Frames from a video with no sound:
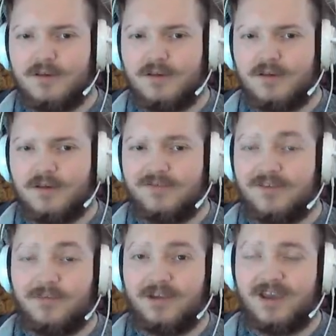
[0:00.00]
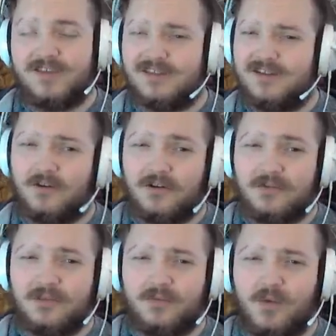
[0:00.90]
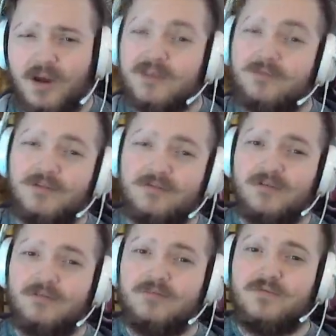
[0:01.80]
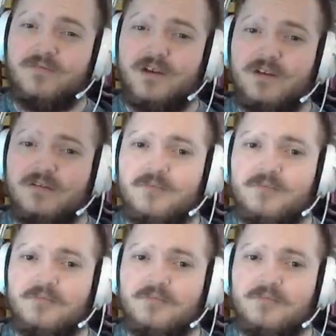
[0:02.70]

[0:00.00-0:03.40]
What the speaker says: If anybody has any arguments why you want to run Moonfire,